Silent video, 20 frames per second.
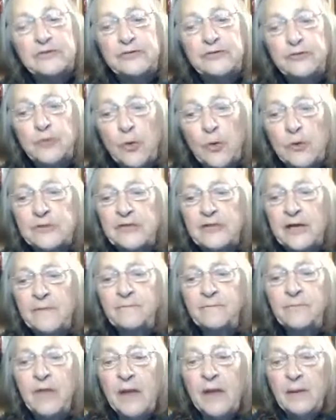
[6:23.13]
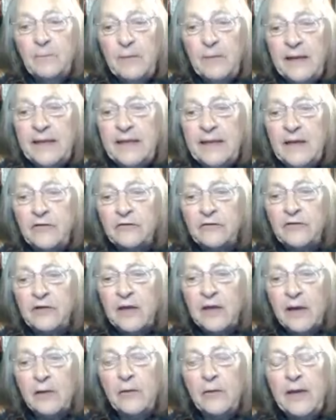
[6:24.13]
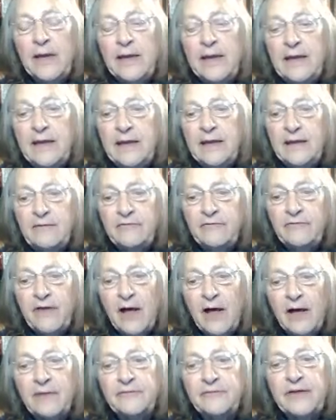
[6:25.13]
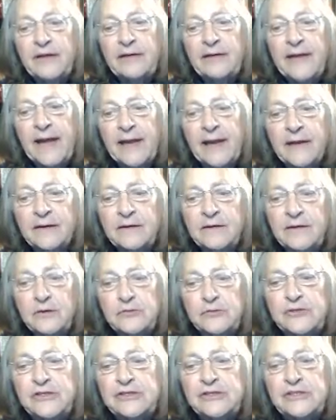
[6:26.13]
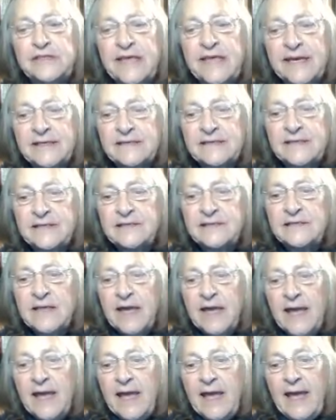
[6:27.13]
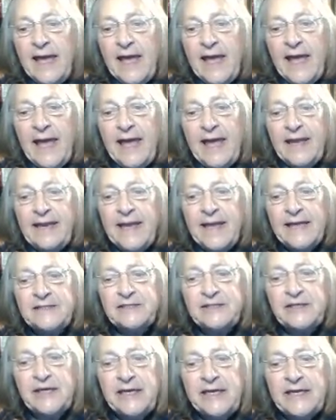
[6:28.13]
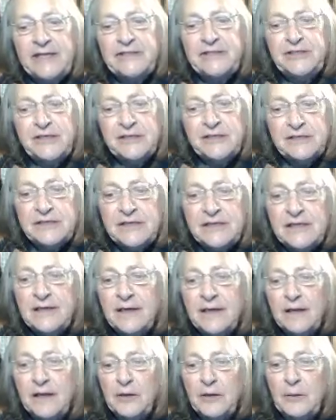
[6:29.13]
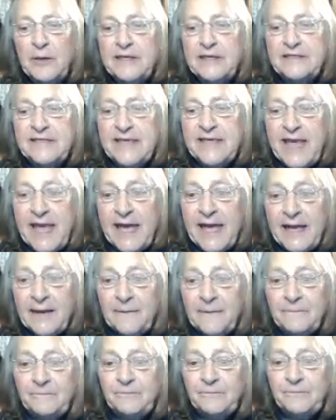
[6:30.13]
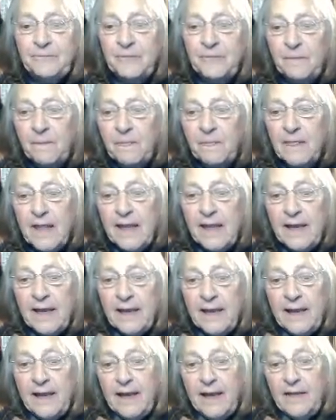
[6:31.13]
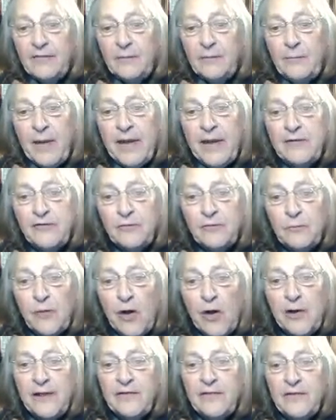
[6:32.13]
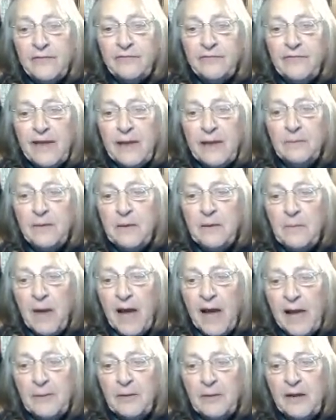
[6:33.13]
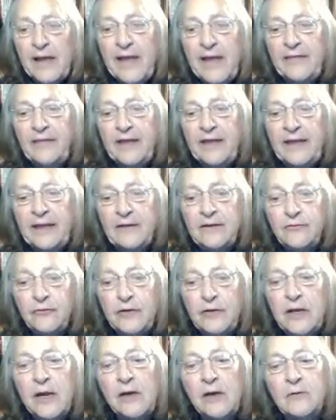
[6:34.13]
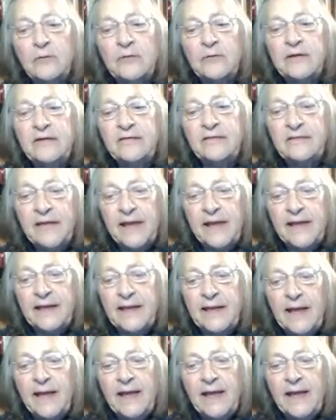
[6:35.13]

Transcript: Georgia, many years ago involved Nacogdoches, Texas, and Natchitoches, Louisiana. The patron brought in their family Bible, and the entry only said